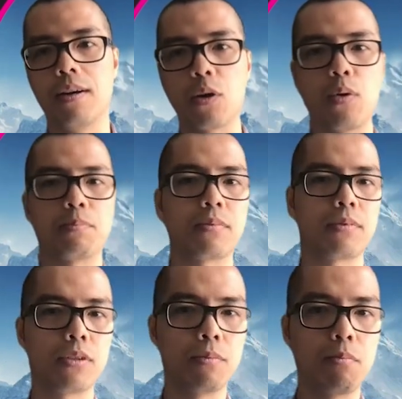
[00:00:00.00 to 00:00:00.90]
equipped
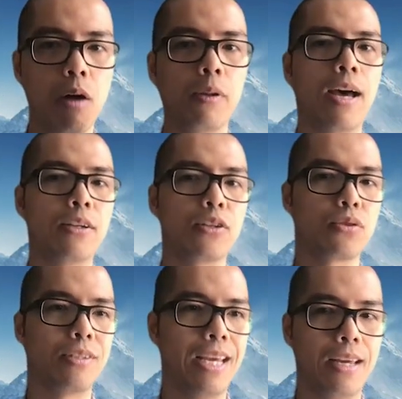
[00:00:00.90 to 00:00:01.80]
to mobilize
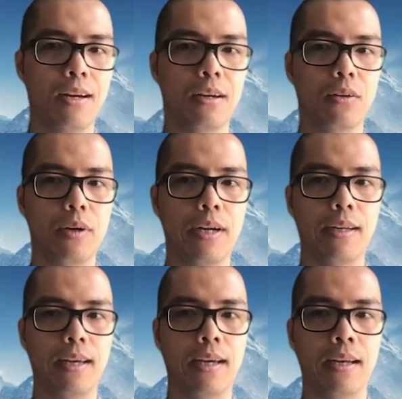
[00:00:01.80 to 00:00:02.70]
your data,
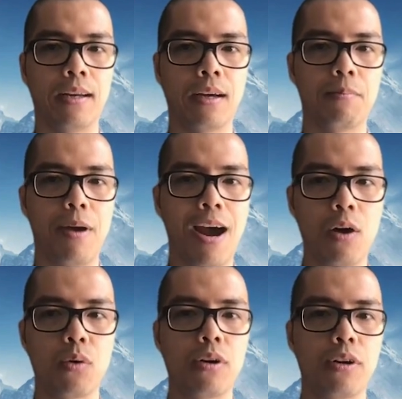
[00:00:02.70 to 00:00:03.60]
right, and
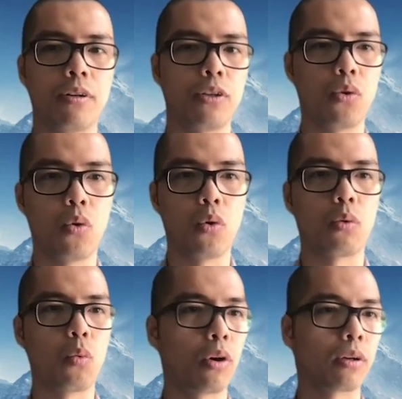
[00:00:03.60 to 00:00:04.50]
power your
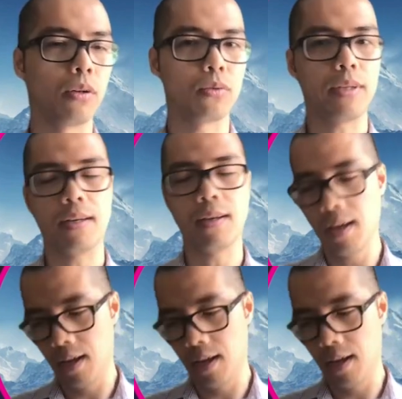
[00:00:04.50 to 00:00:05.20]
workloads. And